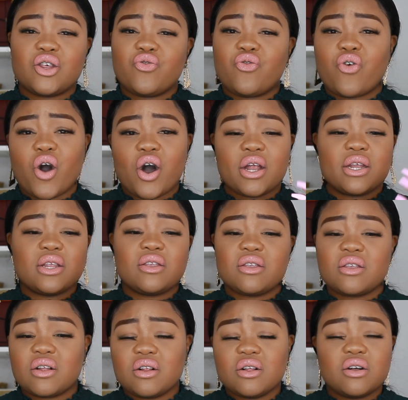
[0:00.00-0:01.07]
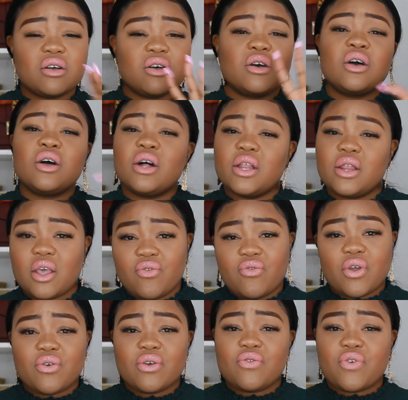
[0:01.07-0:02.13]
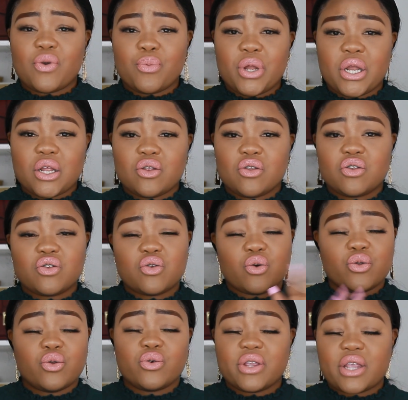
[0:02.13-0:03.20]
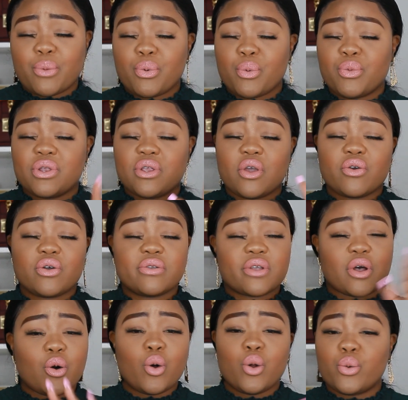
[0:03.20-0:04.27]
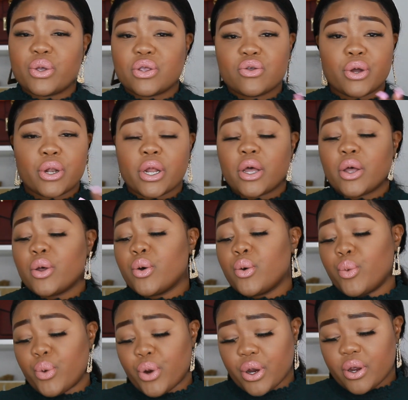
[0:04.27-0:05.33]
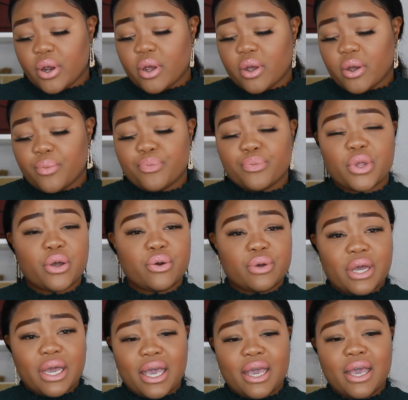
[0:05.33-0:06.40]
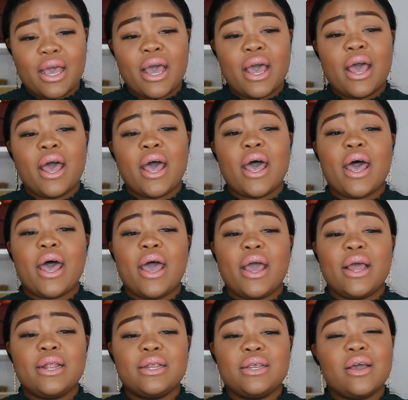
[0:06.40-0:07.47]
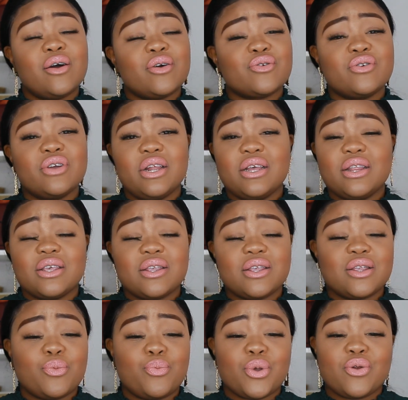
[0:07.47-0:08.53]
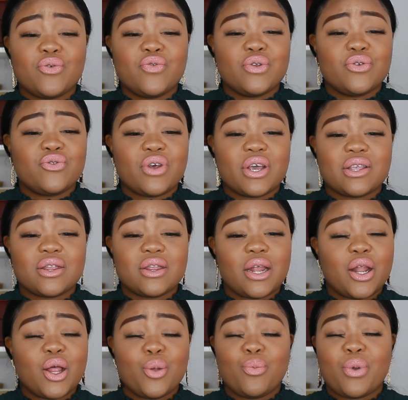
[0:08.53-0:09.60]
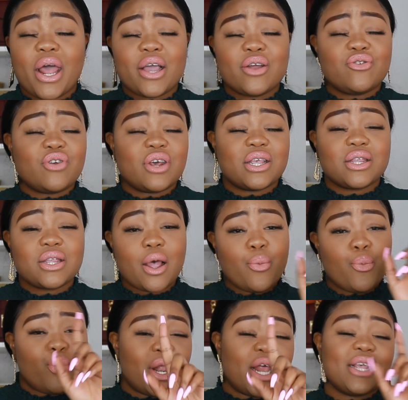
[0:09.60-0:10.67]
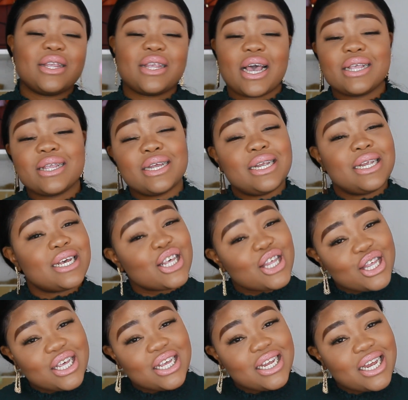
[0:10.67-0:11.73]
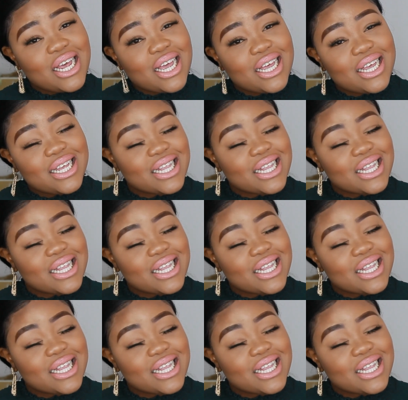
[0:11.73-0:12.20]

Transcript: Chiffon, silk, they're very feminine, so those type of materials are always gonna work, okay? And yeah, really, this is a beautiful dress, the little black dress, plus size edition.